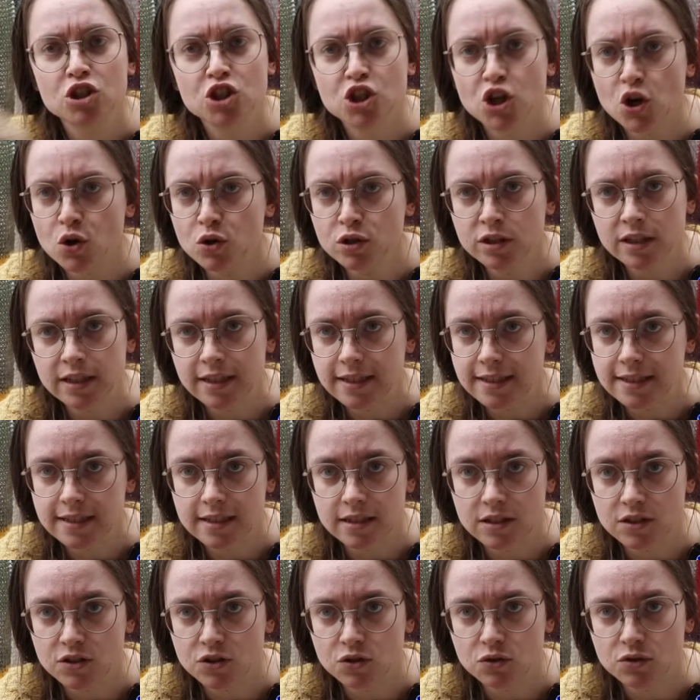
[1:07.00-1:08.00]
Don't
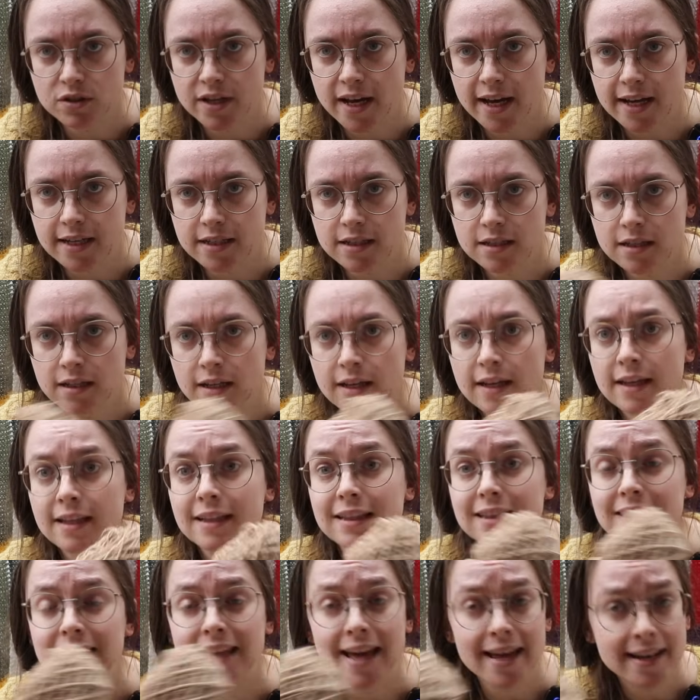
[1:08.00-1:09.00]
listen to that.
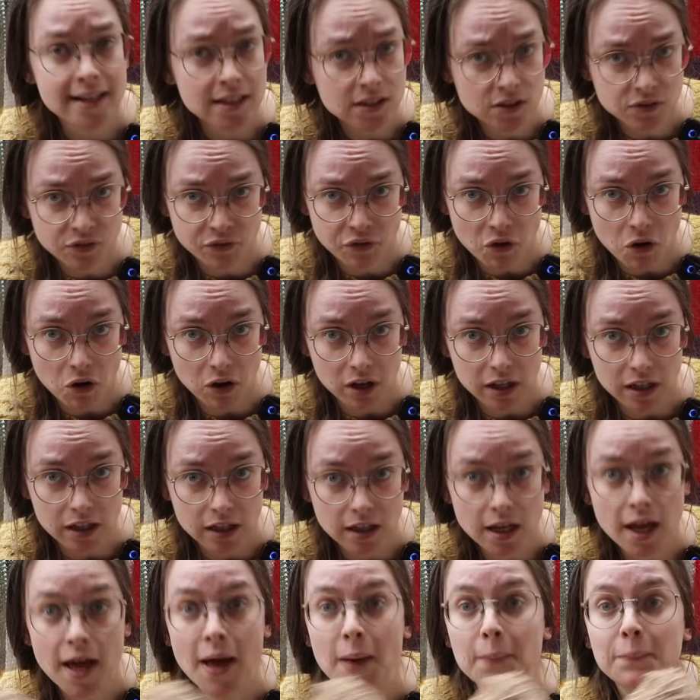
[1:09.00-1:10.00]
That is folly.
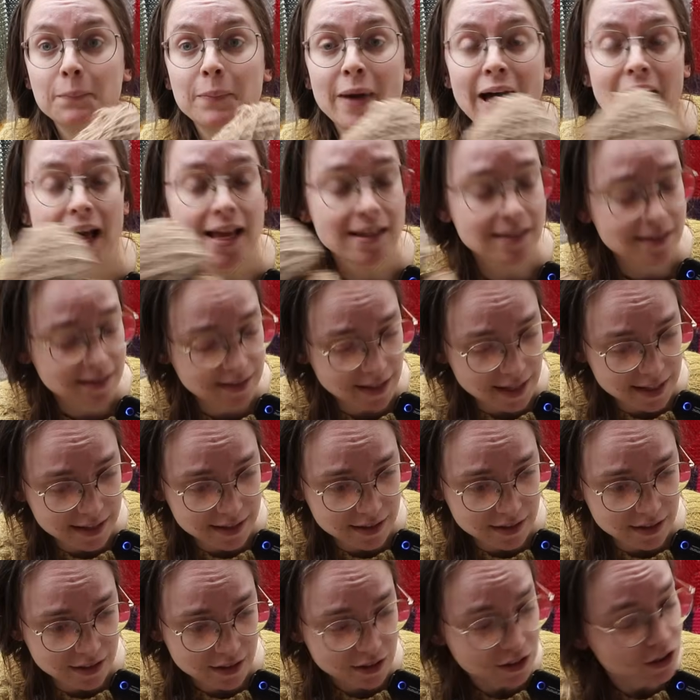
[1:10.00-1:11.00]

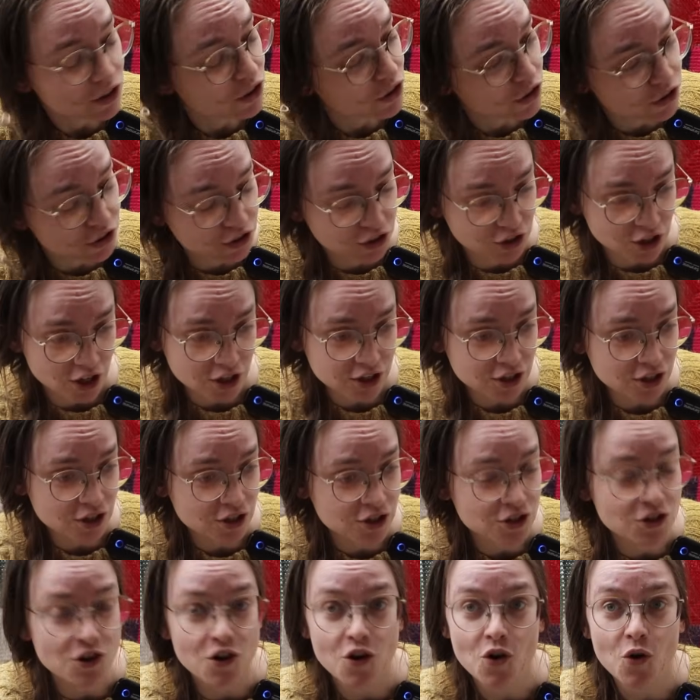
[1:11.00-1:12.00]
Pastiente
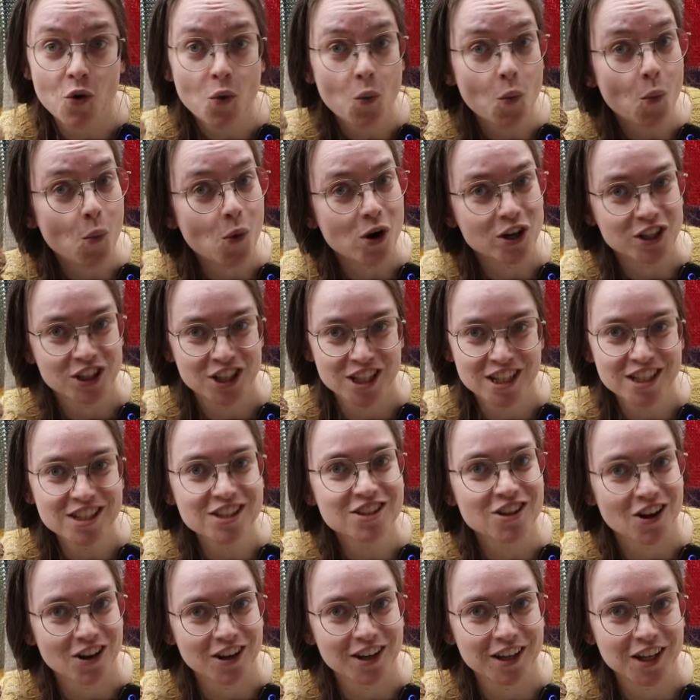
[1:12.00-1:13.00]
doesn't know what she's
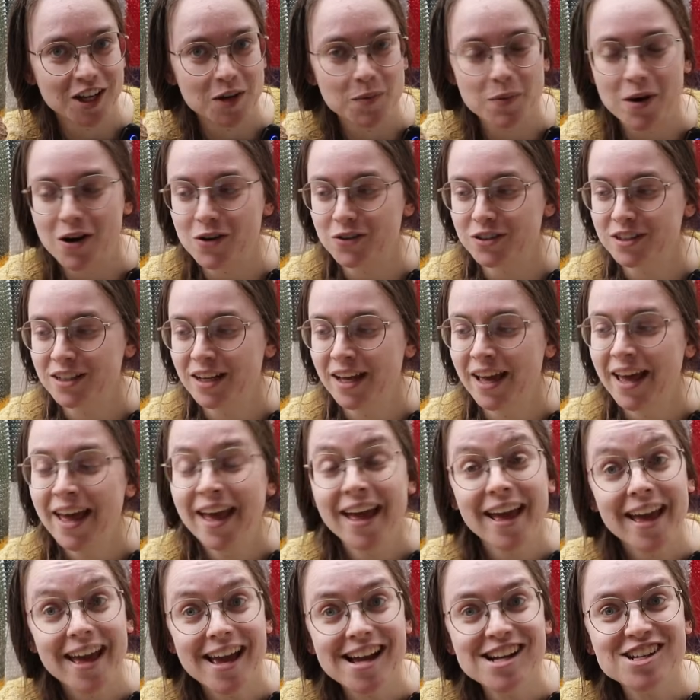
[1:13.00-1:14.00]
talking about.
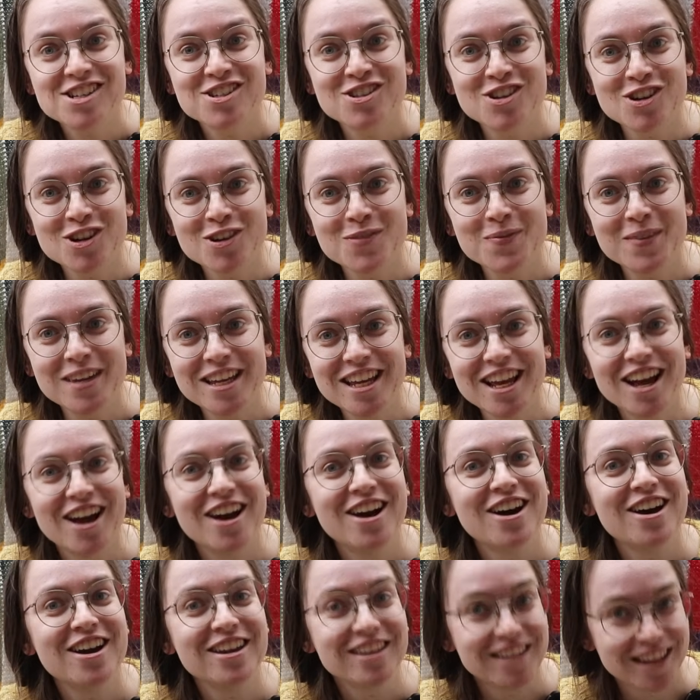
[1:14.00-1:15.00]
It took me
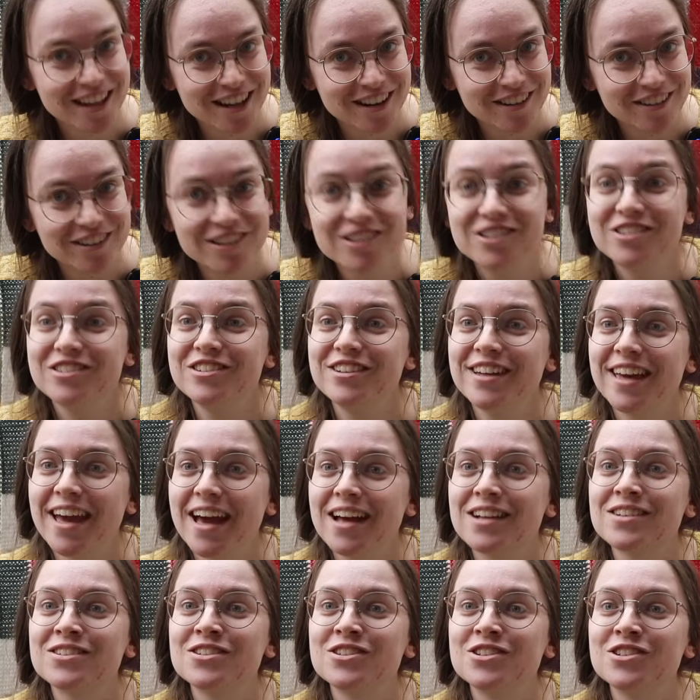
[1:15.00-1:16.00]
a year to
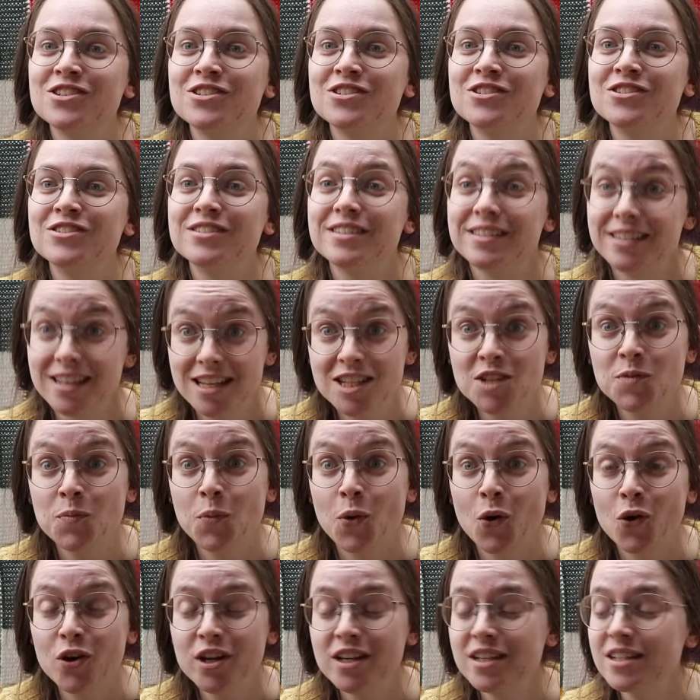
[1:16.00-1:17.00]
get to this
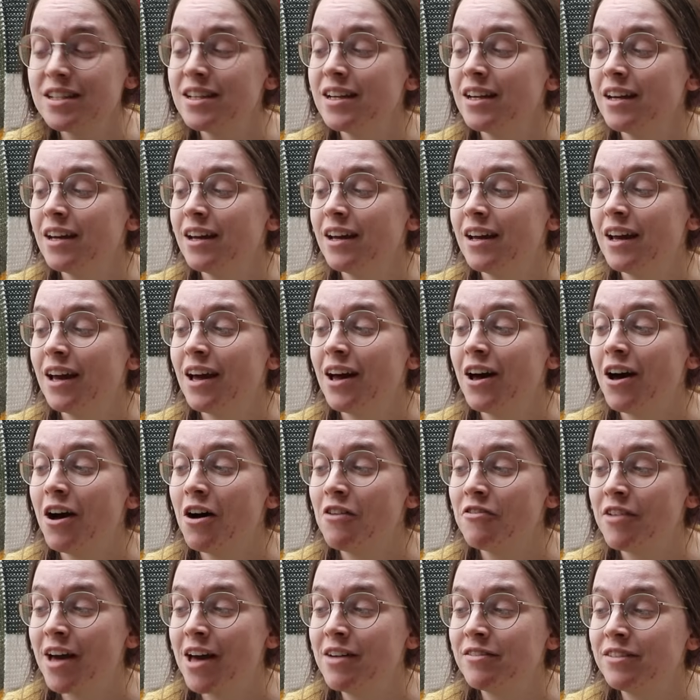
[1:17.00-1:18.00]
point
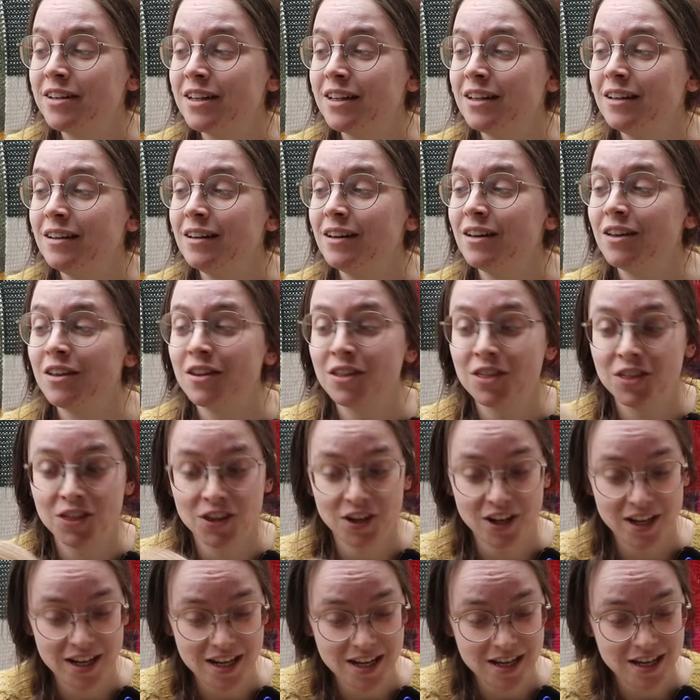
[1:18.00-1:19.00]
of having
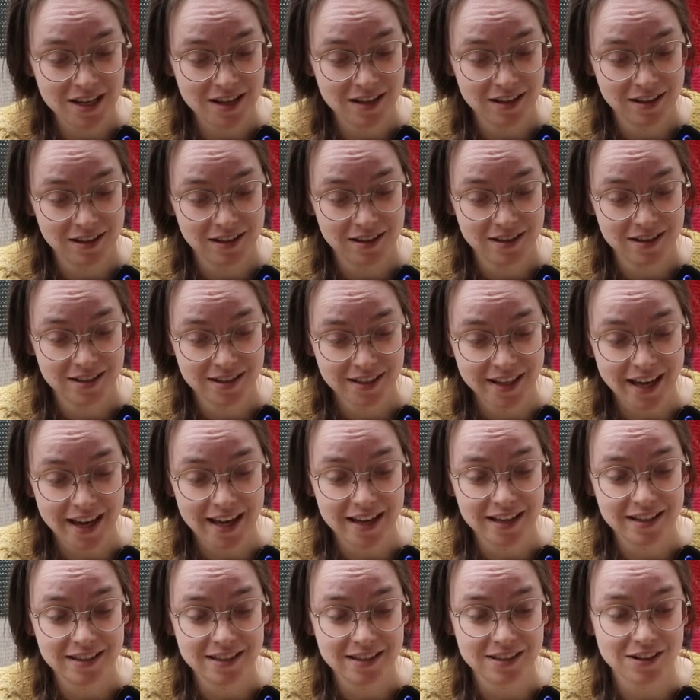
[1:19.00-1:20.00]
3
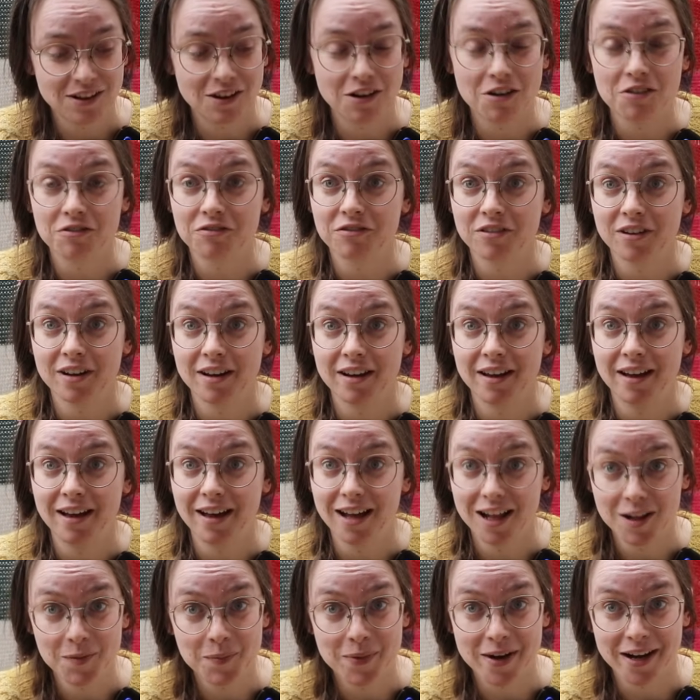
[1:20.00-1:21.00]
skeins of
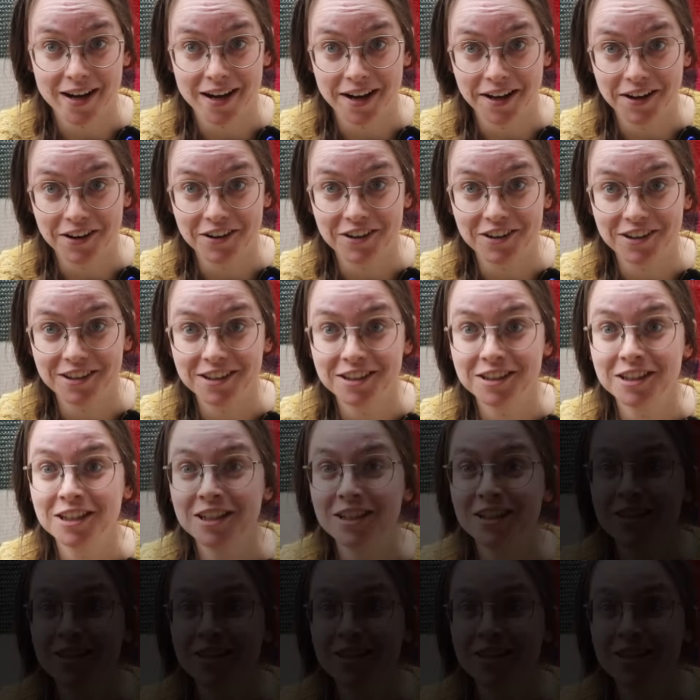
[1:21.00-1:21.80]
alpaca yarn.